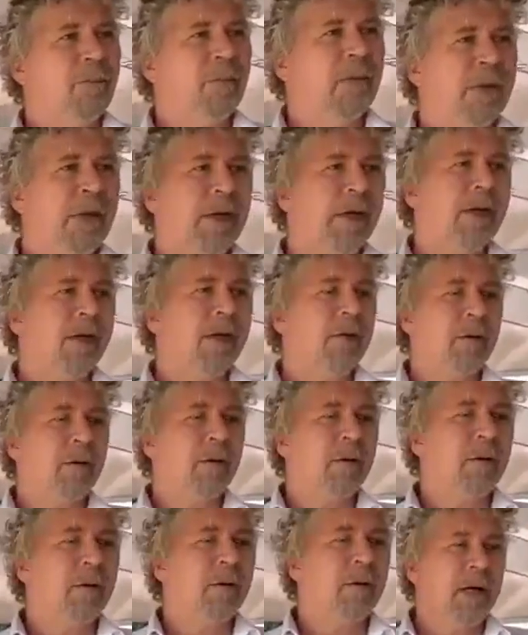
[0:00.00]
Yeah,
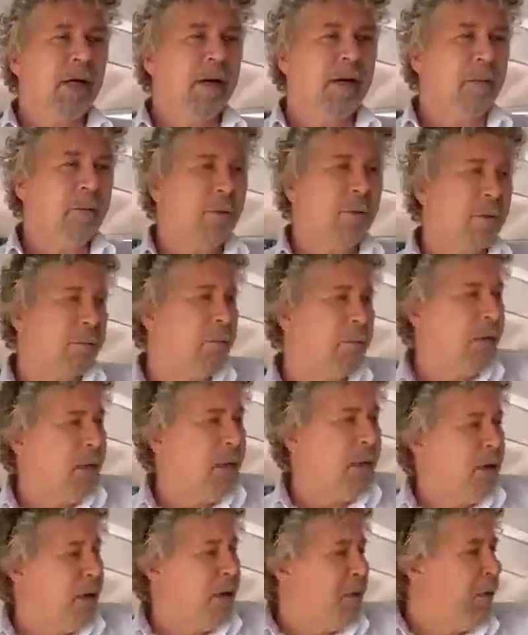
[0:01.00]
okay. Well,
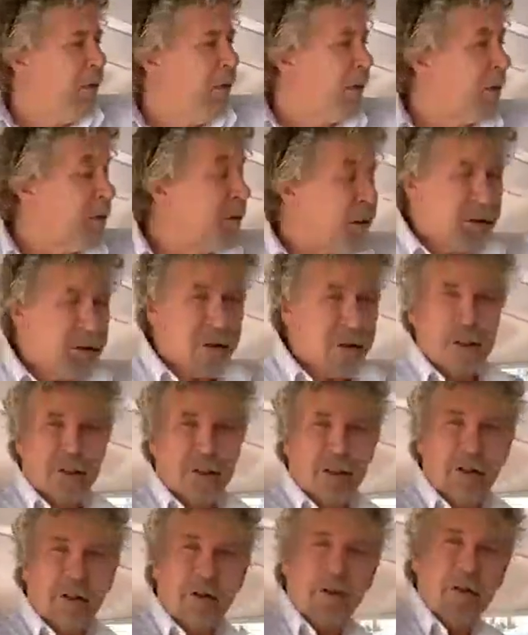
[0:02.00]
welcome to the saloon at
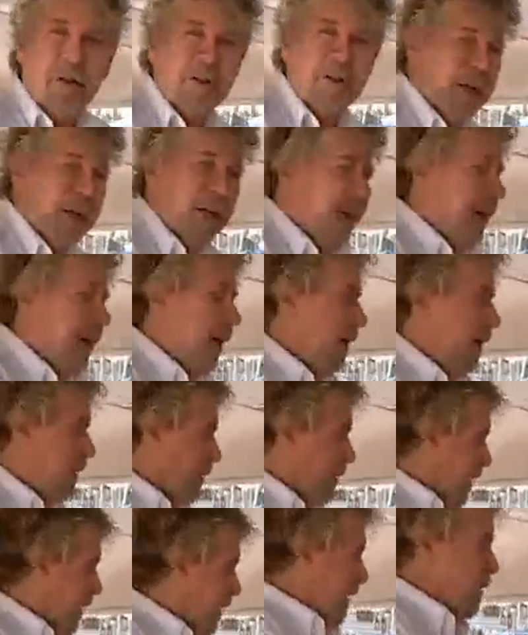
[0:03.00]

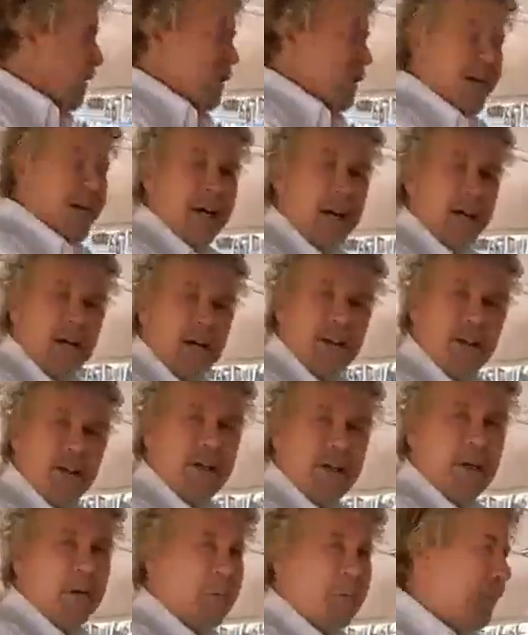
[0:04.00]
Kinchega.
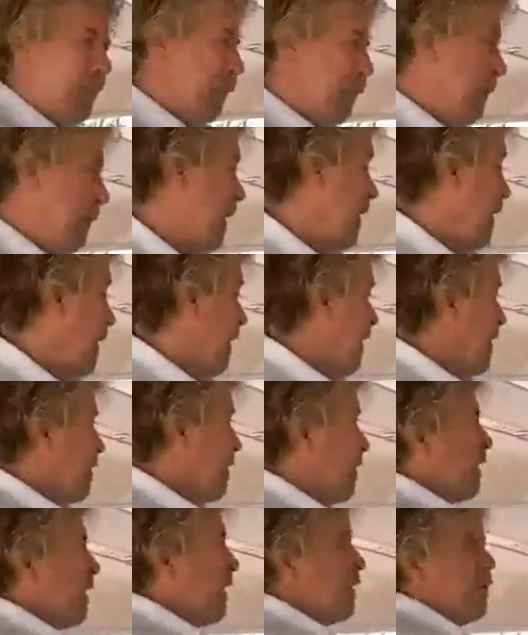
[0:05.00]

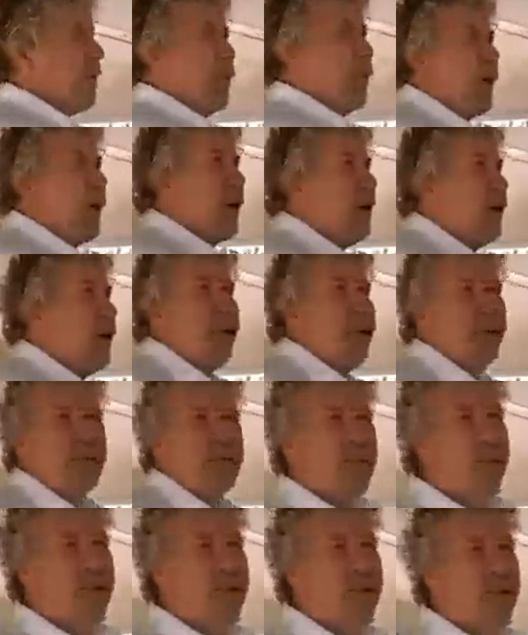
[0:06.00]
See, one of
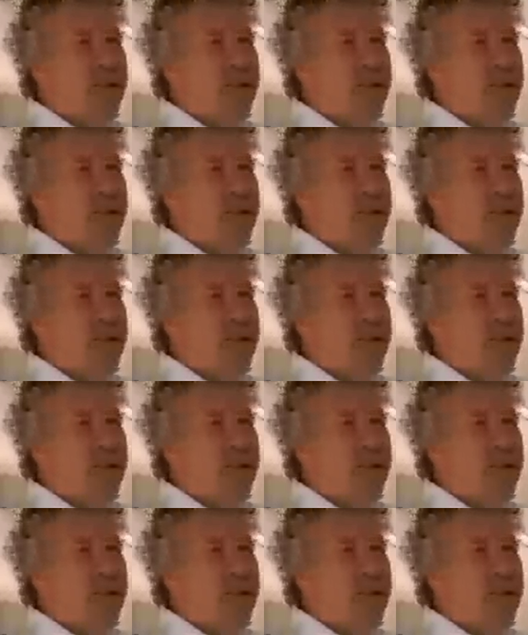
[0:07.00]
the